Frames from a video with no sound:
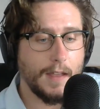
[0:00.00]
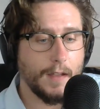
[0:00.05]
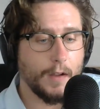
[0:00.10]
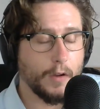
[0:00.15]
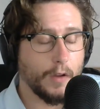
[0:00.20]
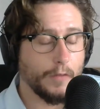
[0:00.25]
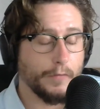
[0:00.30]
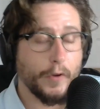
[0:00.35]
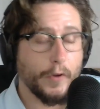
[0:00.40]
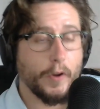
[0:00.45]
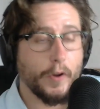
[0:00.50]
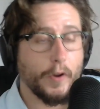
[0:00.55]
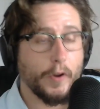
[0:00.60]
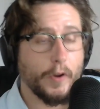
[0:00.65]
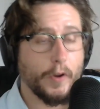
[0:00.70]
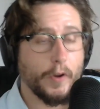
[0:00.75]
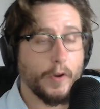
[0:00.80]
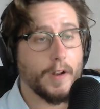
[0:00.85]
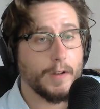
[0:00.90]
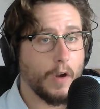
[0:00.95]

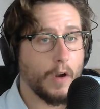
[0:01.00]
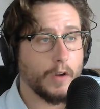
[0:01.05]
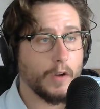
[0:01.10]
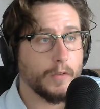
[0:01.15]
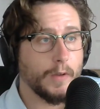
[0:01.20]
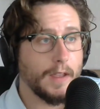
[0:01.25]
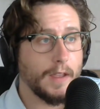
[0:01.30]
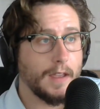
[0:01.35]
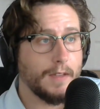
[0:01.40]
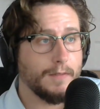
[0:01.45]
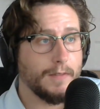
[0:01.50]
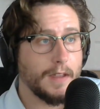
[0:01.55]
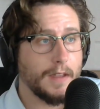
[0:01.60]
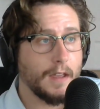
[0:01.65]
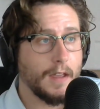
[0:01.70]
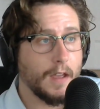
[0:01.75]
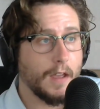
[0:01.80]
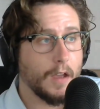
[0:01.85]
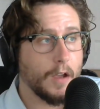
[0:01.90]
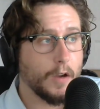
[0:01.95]
Converting those cars
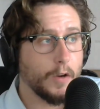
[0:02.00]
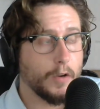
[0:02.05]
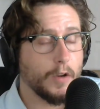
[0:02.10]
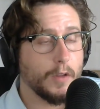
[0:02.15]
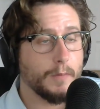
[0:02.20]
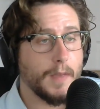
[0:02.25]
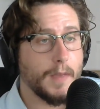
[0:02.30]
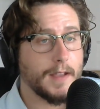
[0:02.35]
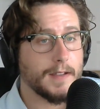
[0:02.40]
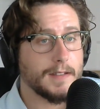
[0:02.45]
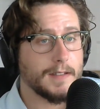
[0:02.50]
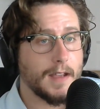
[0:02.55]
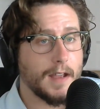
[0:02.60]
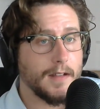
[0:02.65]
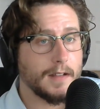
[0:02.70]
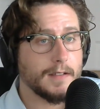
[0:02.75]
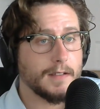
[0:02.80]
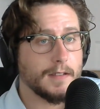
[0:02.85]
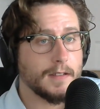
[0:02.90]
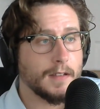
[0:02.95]
to EV could
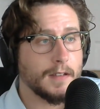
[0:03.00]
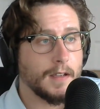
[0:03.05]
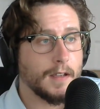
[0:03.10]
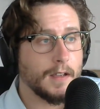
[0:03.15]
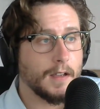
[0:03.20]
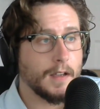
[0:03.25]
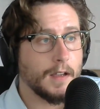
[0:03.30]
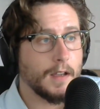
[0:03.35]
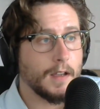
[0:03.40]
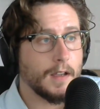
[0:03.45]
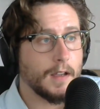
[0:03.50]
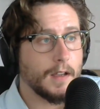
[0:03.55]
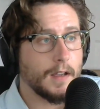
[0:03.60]
make sense